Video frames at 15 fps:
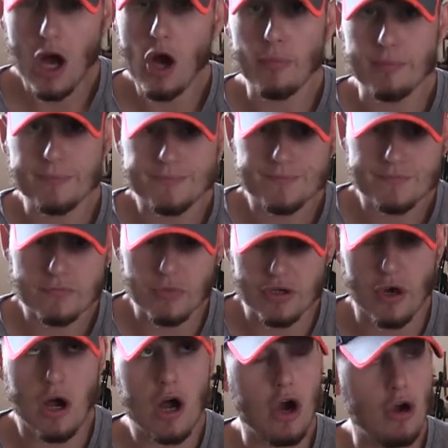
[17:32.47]
home. Well,
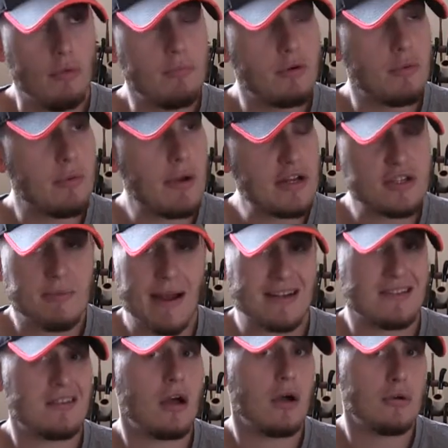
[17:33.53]
not home, but we went back
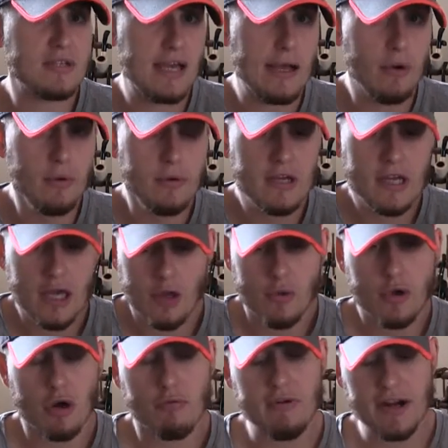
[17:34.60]
to the hotel,
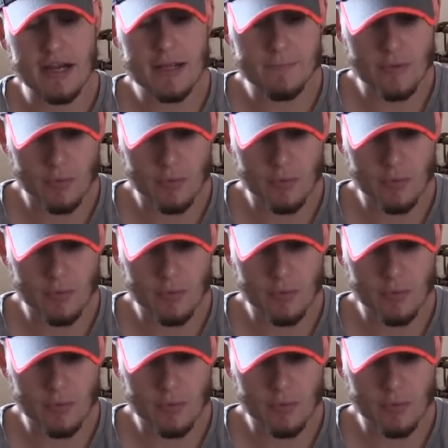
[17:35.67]
got ready,